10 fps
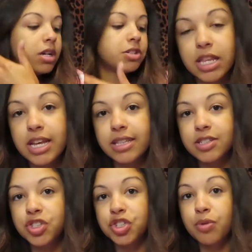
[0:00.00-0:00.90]

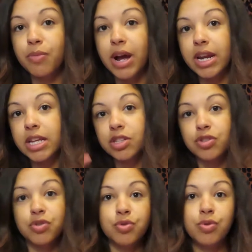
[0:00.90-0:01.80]
Let's jump right
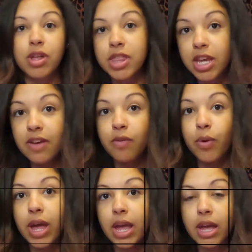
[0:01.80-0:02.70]
into the
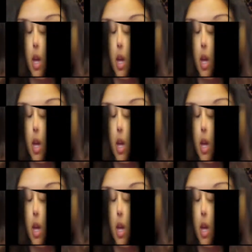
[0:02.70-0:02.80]
giveaway.